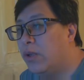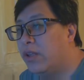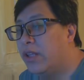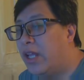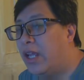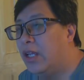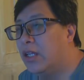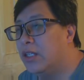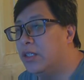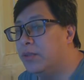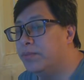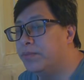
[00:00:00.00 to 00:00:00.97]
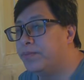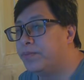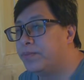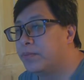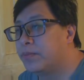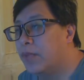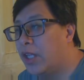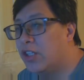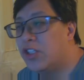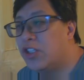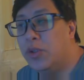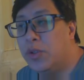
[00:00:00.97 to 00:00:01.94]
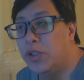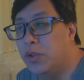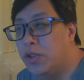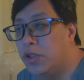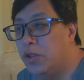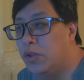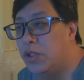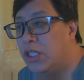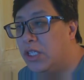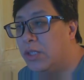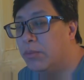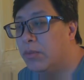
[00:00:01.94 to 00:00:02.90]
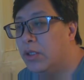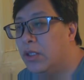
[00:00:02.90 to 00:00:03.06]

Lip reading: with a like a 2-2-2 team,